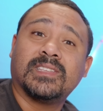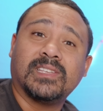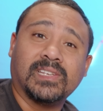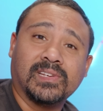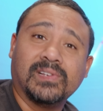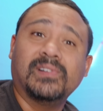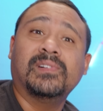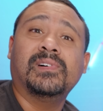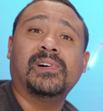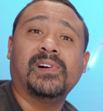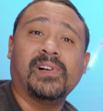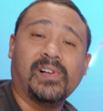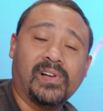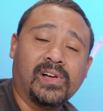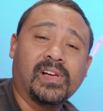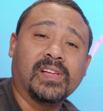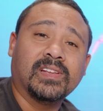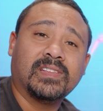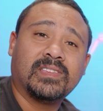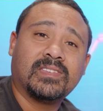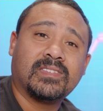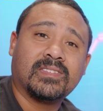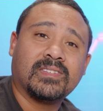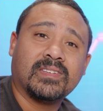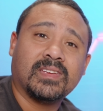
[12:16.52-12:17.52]
still
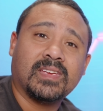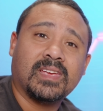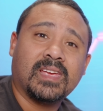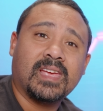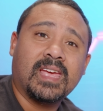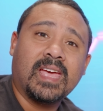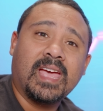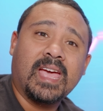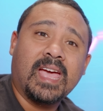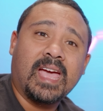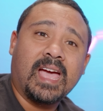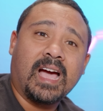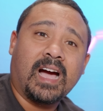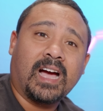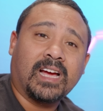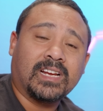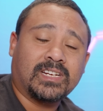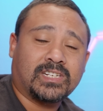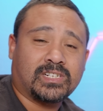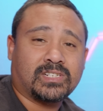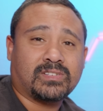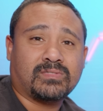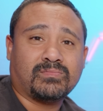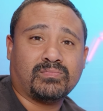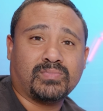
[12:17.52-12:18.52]
hurts.
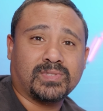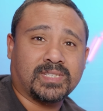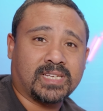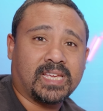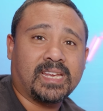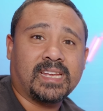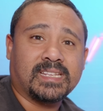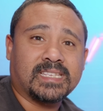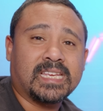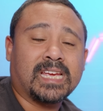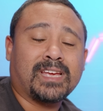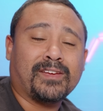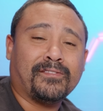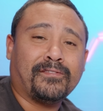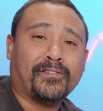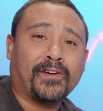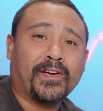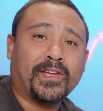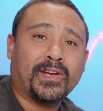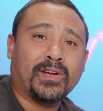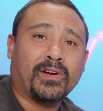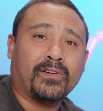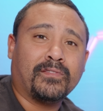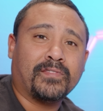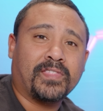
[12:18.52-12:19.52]
I was gonna take a
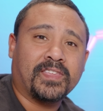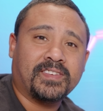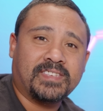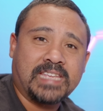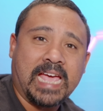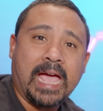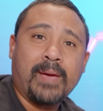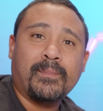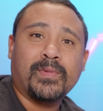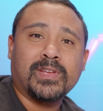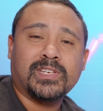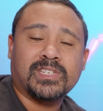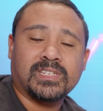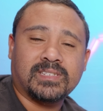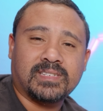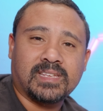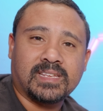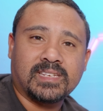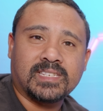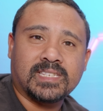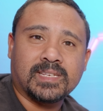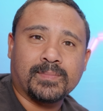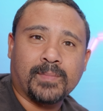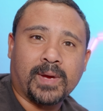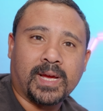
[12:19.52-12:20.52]
photo of the damage it
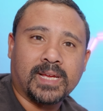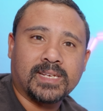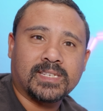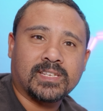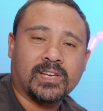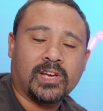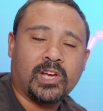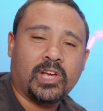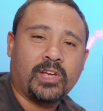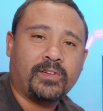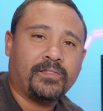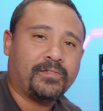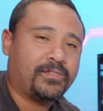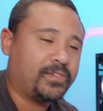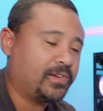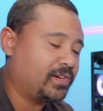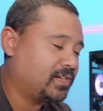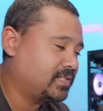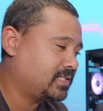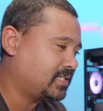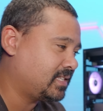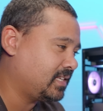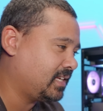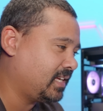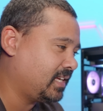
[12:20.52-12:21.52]
did to my toe. First